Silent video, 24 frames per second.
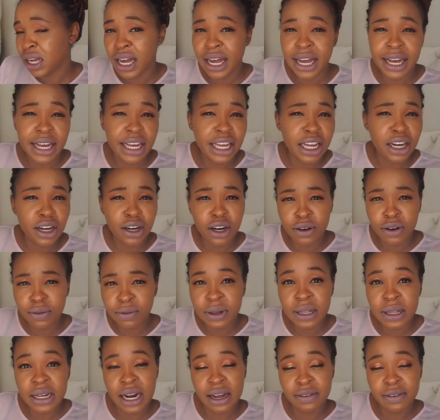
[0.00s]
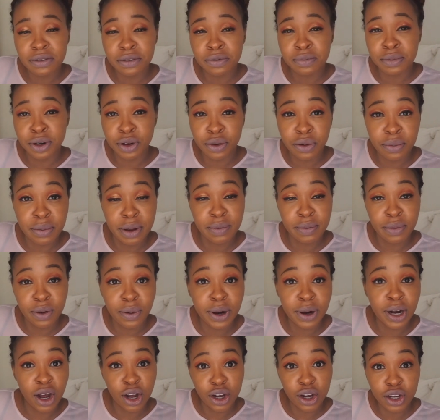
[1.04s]
I cannot for the life of me remember
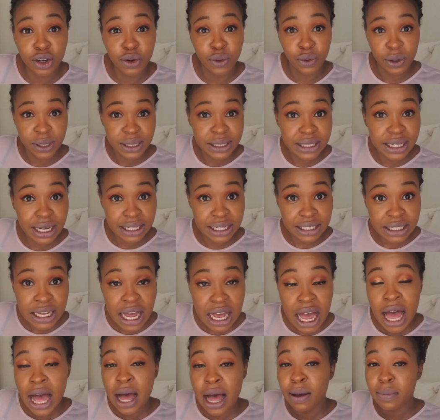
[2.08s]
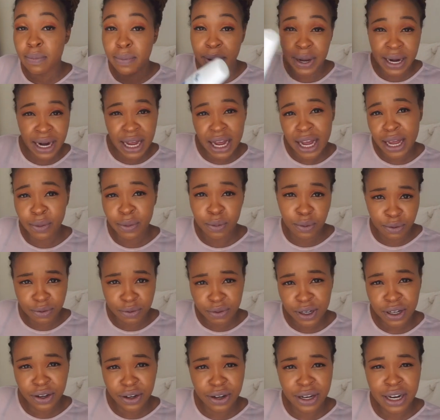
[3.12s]
what argan oil does, but I will
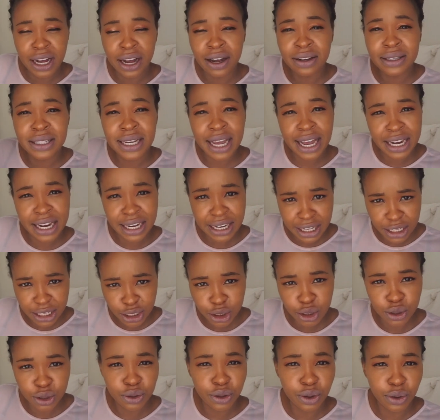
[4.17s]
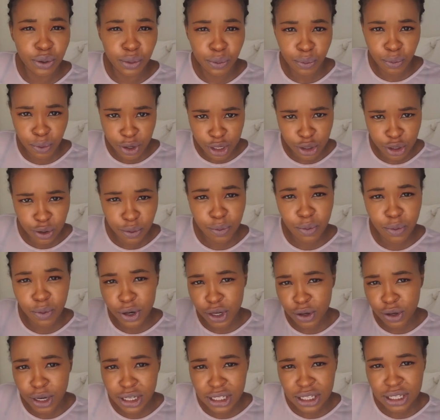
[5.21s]
figure it out and let you know when you're
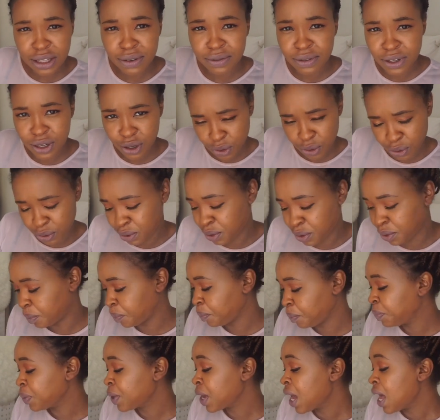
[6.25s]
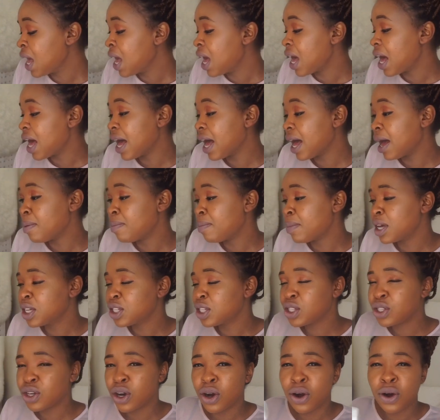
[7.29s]
watching the video. You'll know.
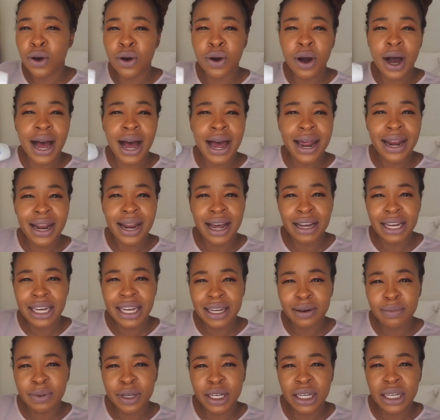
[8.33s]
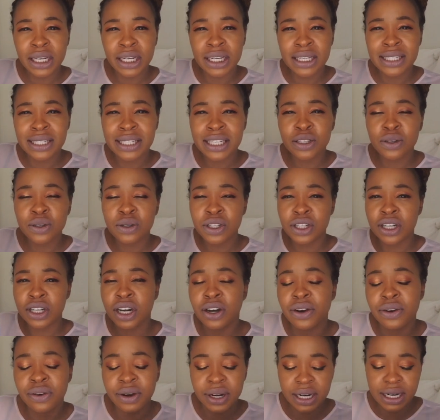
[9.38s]
So I like it because it's also got
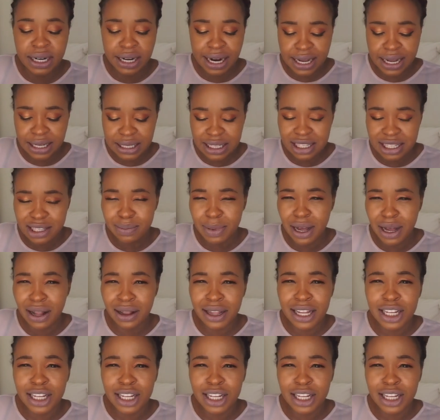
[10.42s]
a really nice smell.